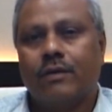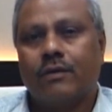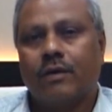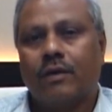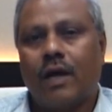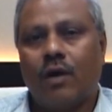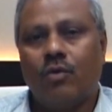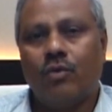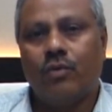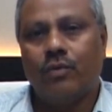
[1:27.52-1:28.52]
So
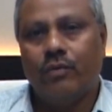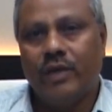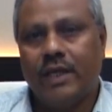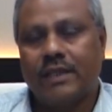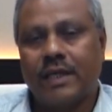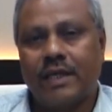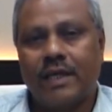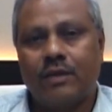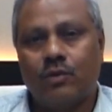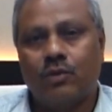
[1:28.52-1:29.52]
now we
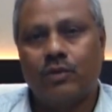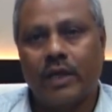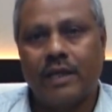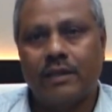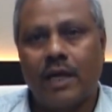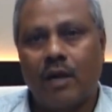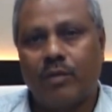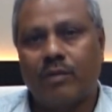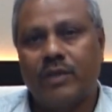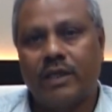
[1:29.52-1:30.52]
decided to take the help
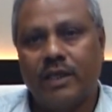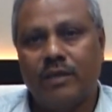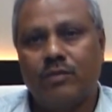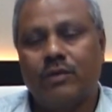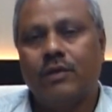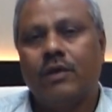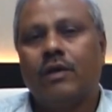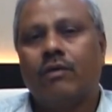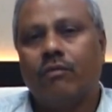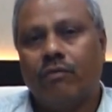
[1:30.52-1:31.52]
of the team.
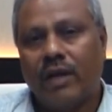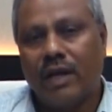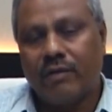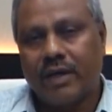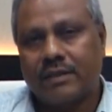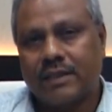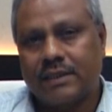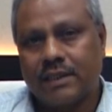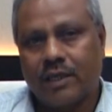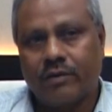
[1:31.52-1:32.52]
Whenever
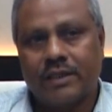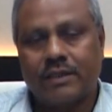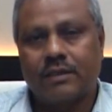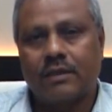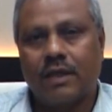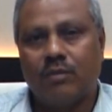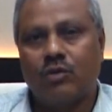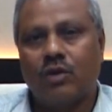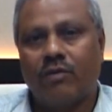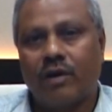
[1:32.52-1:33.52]
such requests come
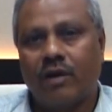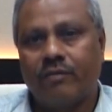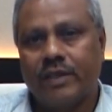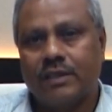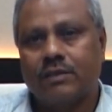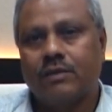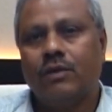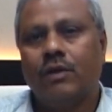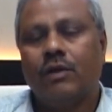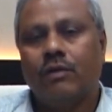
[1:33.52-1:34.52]
to our office,
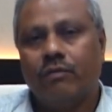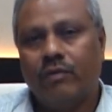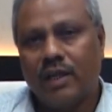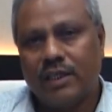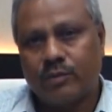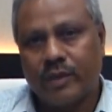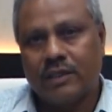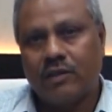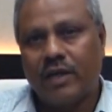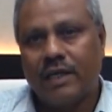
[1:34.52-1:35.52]
we'll inspect
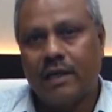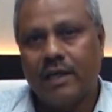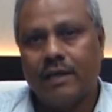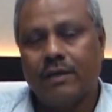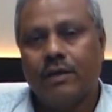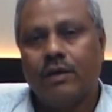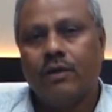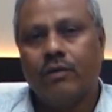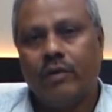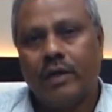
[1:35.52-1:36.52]
jointly,
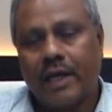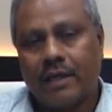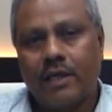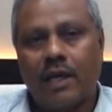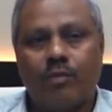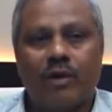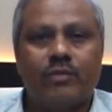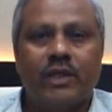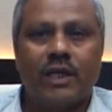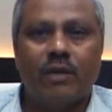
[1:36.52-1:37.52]
we'll take the help of
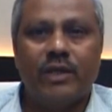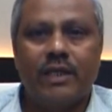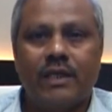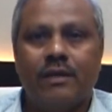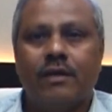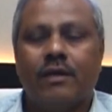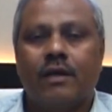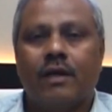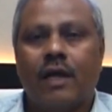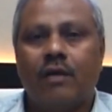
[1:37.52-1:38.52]
the committee,
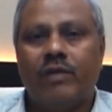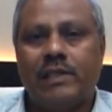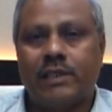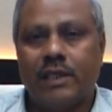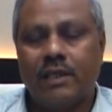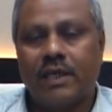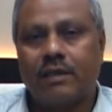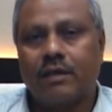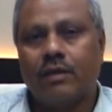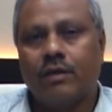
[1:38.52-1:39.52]
and we'll see that
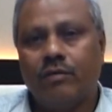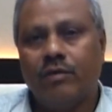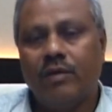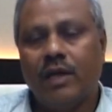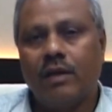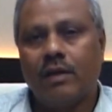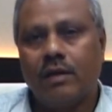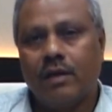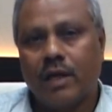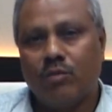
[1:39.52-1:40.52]
we will
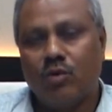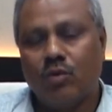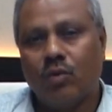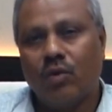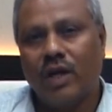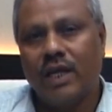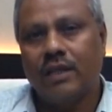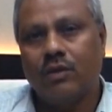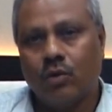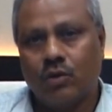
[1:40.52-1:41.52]
remove only
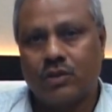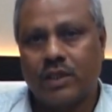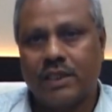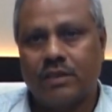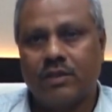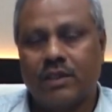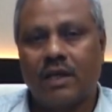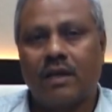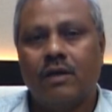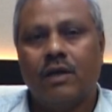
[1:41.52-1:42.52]
those trees which are